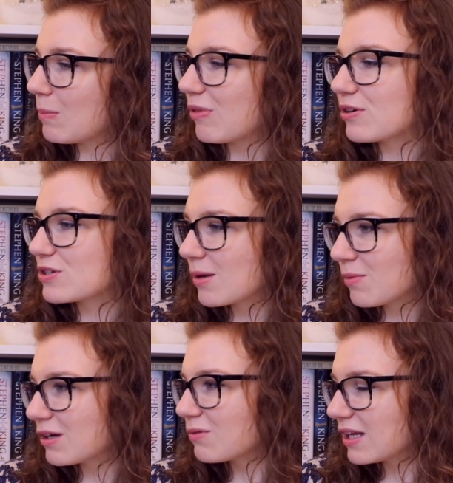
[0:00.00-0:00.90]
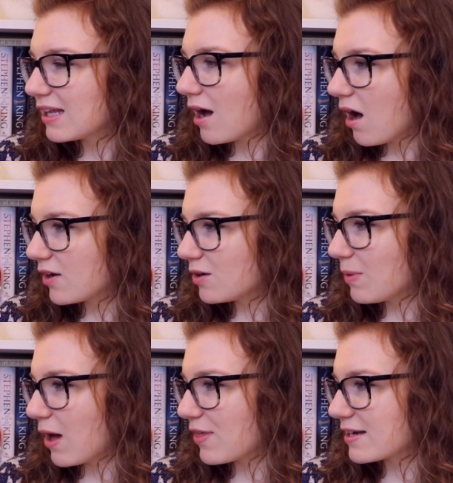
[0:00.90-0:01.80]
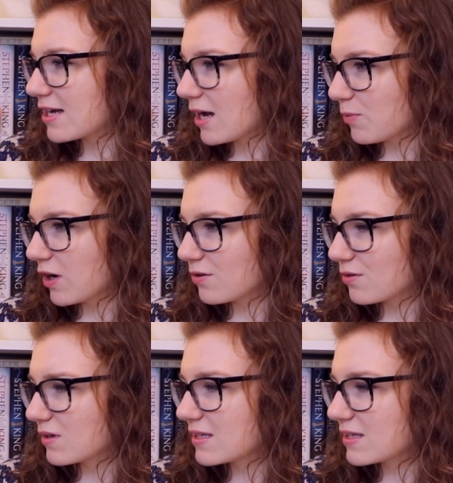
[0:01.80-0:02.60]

But there's something really odd about that typewriter,